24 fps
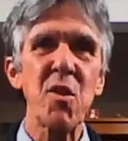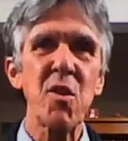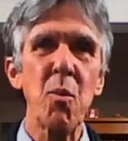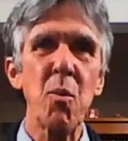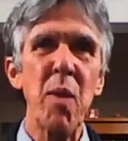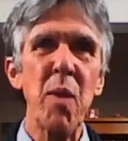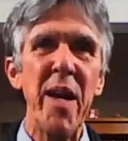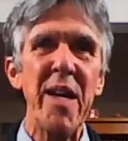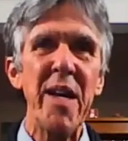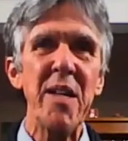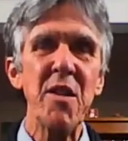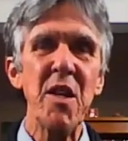the
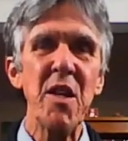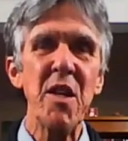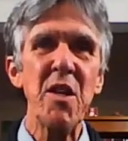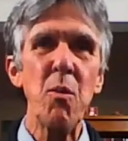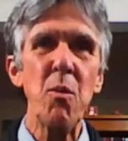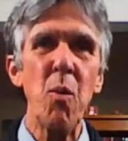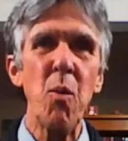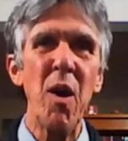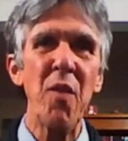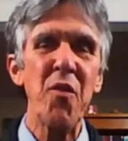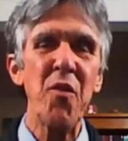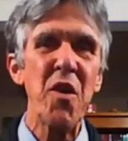way
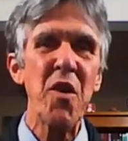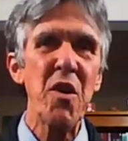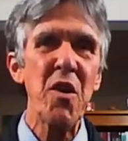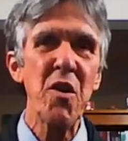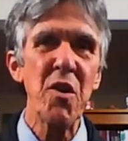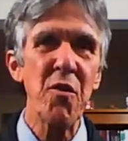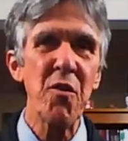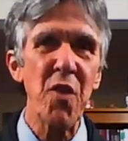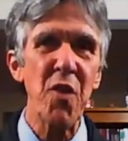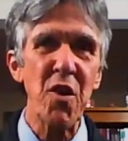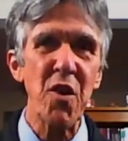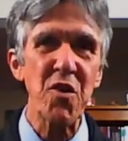if the
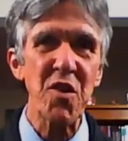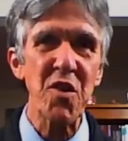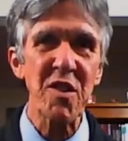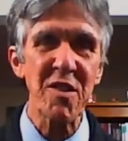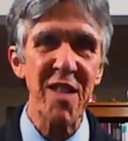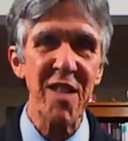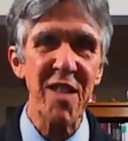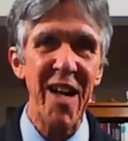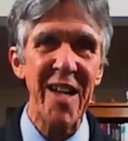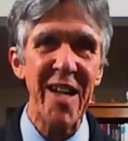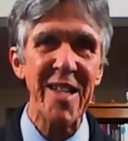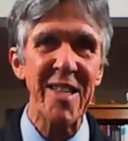universe is
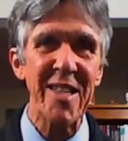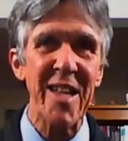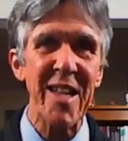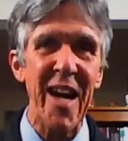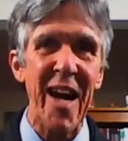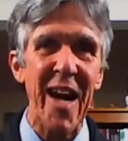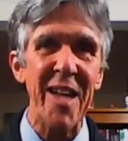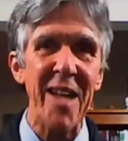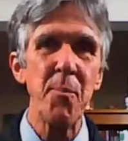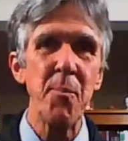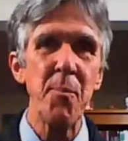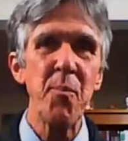like
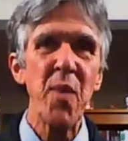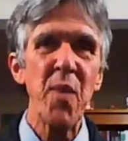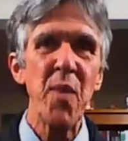that,